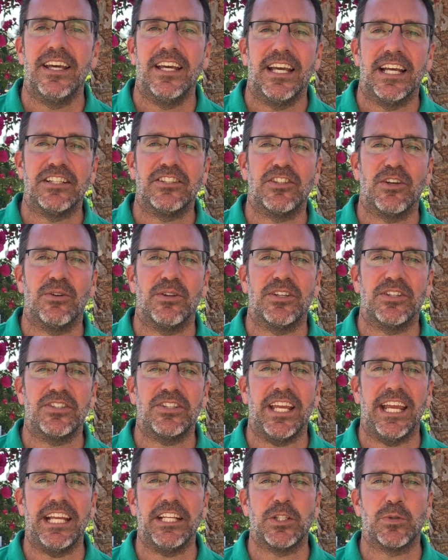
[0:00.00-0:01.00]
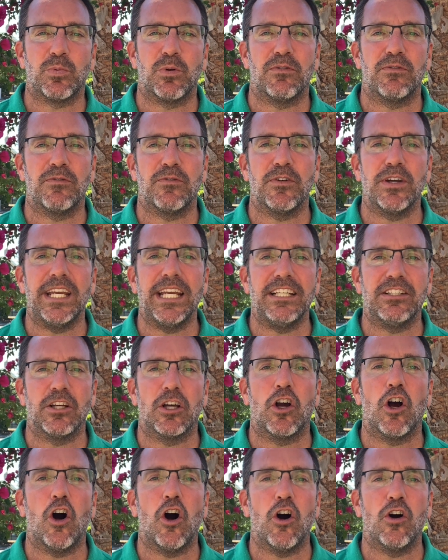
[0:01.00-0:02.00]
And so the states were free to
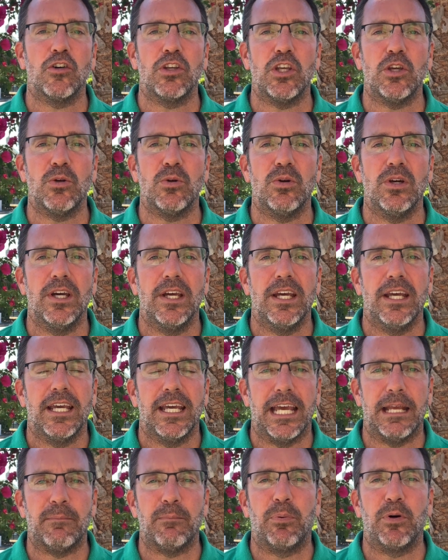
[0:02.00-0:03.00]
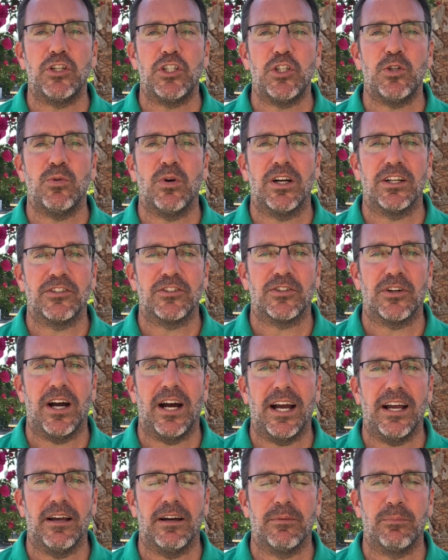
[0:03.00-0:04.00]
call you and put you on
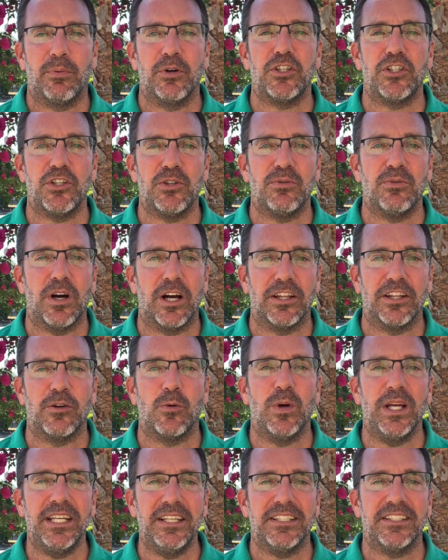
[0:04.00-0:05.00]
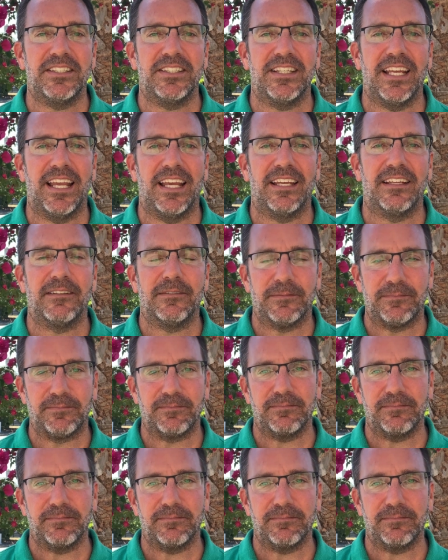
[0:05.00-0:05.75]
trial, put you on the witness stand,